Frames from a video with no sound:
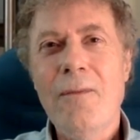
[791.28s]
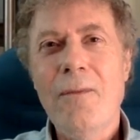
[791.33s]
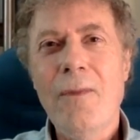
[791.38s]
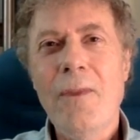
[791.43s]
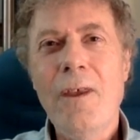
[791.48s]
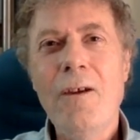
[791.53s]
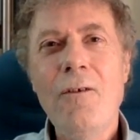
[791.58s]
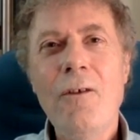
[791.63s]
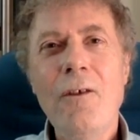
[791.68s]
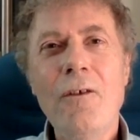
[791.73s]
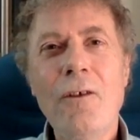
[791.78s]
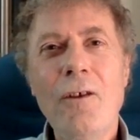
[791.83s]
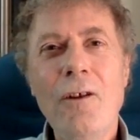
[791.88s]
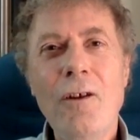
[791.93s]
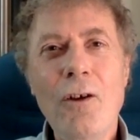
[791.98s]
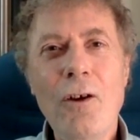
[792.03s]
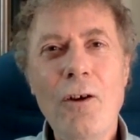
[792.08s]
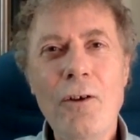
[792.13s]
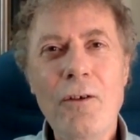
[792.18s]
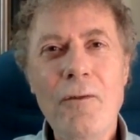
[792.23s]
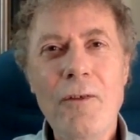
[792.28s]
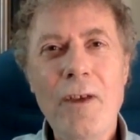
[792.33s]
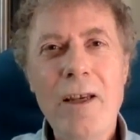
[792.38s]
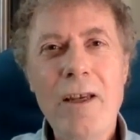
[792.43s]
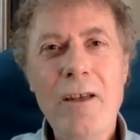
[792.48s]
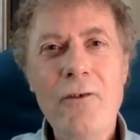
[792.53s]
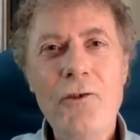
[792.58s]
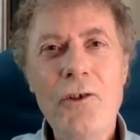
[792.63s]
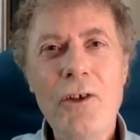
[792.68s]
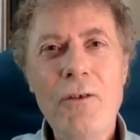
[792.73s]
There is a lot of
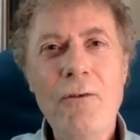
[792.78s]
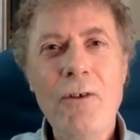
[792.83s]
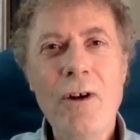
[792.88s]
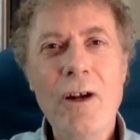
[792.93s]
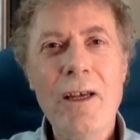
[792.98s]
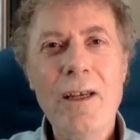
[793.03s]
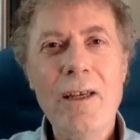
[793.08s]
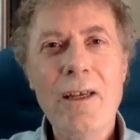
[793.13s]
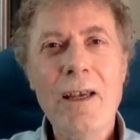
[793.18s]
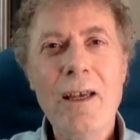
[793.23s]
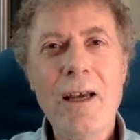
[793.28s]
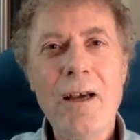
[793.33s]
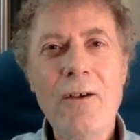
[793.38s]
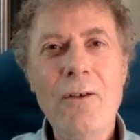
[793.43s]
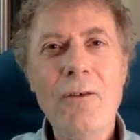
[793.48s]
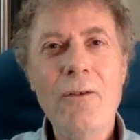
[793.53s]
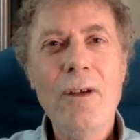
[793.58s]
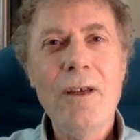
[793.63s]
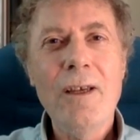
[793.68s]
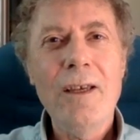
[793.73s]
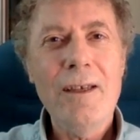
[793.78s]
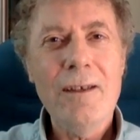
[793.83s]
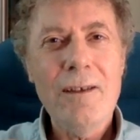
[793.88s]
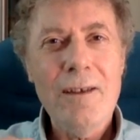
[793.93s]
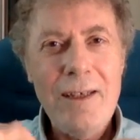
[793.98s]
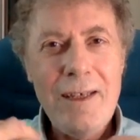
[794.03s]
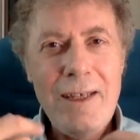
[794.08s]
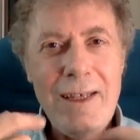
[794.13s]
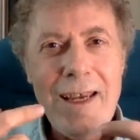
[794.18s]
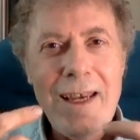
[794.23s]
energy right now
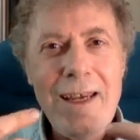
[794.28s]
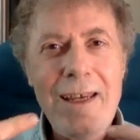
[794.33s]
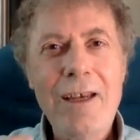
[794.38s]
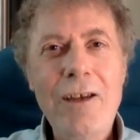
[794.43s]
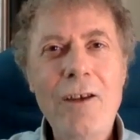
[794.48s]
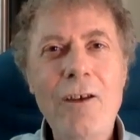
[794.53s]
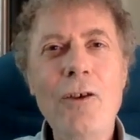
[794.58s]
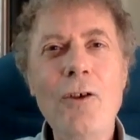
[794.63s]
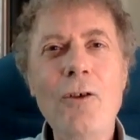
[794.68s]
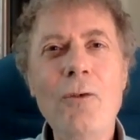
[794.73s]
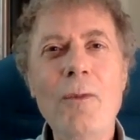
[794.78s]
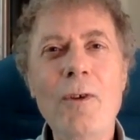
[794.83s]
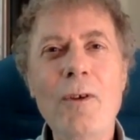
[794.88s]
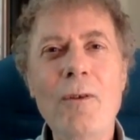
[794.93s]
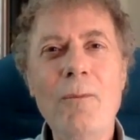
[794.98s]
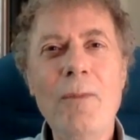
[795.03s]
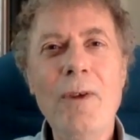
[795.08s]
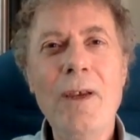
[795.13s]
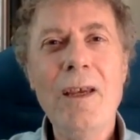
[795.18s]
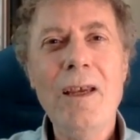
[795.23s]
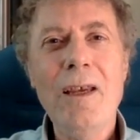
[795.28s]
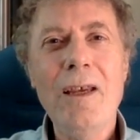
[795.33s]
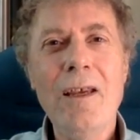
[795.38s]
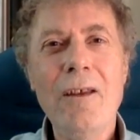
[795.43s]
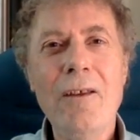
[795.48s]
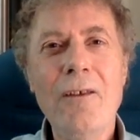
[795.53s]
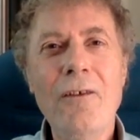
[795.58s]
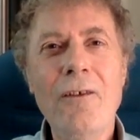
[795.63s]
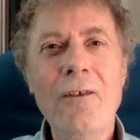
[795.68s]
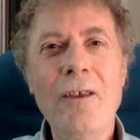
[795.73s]
getting human
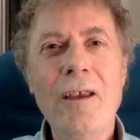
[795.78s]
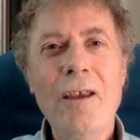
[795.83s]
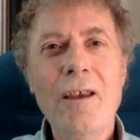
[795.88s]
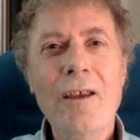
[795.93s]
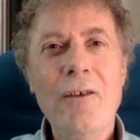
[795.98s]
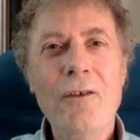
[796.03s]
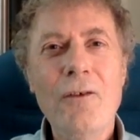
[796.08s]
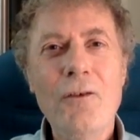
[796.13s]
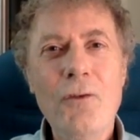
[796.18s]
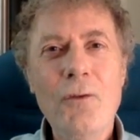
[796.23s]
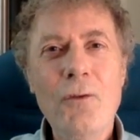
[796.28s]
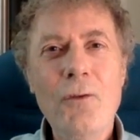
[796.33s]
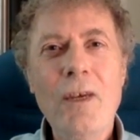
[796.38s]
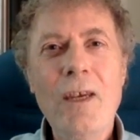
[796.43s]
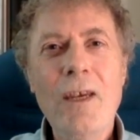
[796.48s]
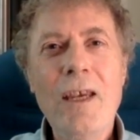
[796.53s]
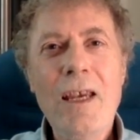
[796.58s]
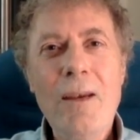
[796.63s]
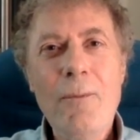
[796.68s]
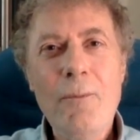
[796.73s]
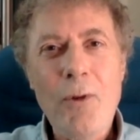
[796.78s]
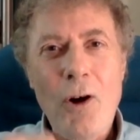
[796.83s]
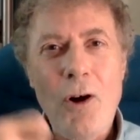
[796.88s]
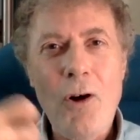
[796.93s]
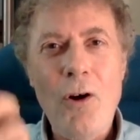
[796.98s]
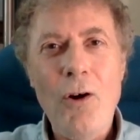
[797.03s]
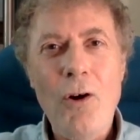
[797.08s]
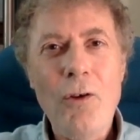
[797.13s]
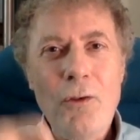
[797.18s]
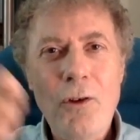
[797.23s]
beings to keep
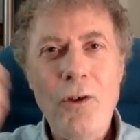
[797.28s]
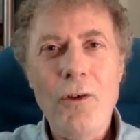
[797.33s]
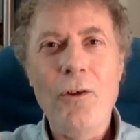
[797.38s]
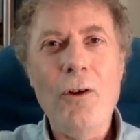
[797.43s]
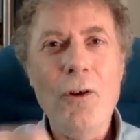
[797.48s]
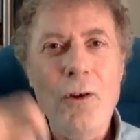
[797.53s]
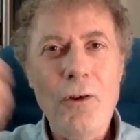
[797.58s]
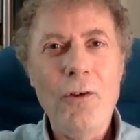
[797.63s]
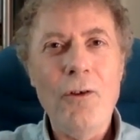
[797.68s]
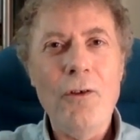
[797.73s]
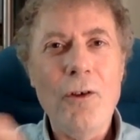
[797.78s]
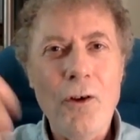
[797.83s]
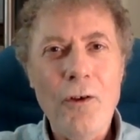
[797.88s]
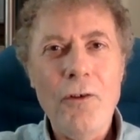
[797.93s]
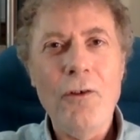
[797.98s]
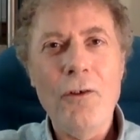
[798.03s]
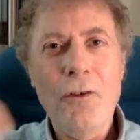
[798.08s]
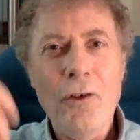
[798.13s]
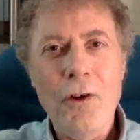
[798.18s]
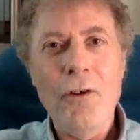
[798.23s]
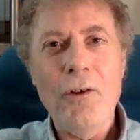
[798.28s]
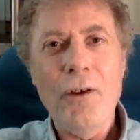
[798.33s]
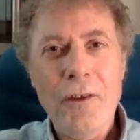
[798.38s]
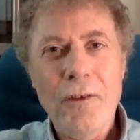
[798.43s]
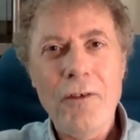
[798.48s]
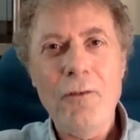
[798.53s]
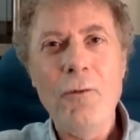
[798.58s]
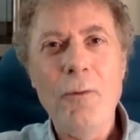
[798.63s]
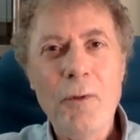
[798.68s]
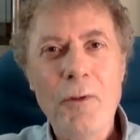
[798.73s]
on and on and on and on.
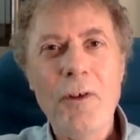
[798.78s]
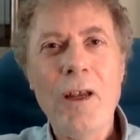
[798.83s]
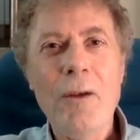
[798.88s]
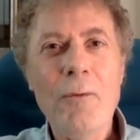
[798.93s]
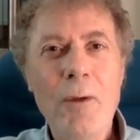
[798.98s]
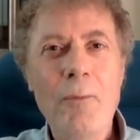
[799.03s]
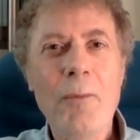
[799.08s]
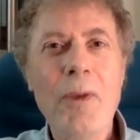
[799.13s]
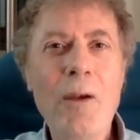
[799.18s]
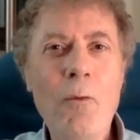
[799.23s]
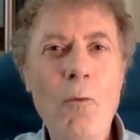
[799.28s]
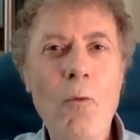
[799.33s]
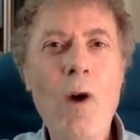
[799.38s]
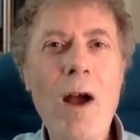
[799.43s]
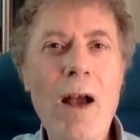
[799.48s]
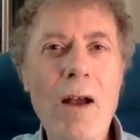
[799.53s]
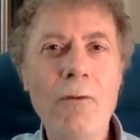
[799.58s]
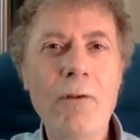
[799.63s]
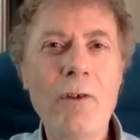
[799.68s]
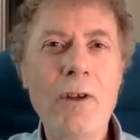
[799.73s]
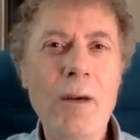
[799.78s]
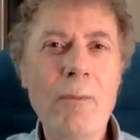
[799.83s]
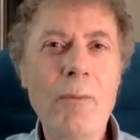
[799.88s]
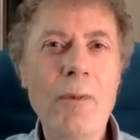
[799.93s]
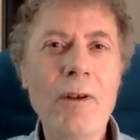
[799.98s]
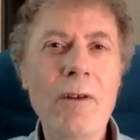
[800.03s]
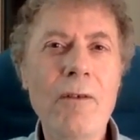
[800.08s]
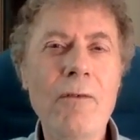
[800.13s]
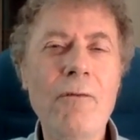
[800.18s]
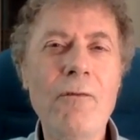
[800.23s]
It's almost like we're being wound up
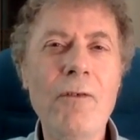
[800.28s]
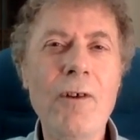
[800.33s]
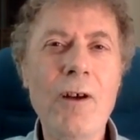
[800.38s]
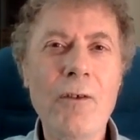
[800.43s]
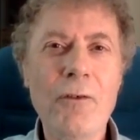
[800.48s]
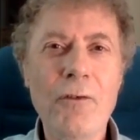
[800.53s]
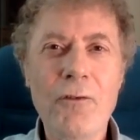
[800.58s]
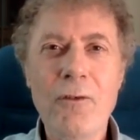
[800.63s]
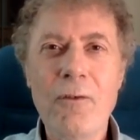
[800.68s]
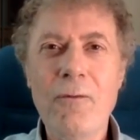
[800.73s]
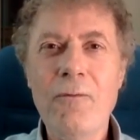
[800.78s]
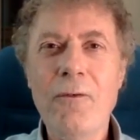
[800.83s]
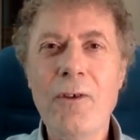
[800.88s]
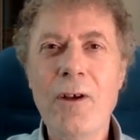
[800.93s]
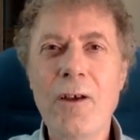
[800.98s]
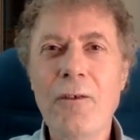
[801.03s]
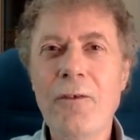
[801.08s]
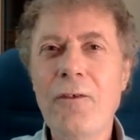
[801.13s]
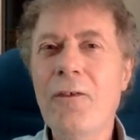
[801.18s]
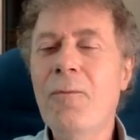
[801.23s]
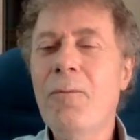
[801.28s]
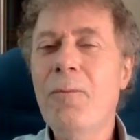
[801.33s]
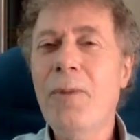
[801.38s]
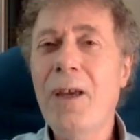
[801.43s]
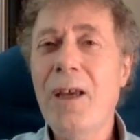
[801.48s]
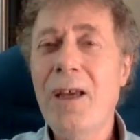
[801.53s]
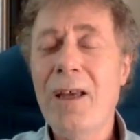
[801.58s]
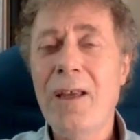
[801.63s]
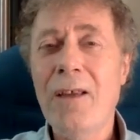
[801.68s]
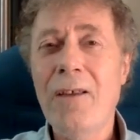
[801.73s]
at a faster and faster
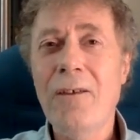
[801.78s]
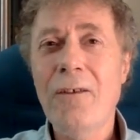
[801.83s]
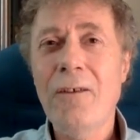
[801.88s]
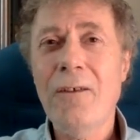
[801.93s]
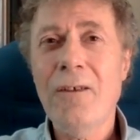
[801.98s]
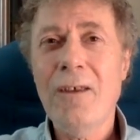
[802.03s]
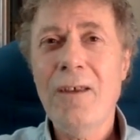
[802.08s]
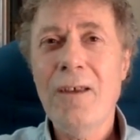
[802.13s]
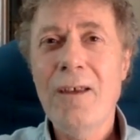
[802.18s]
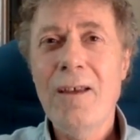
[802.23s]
pace.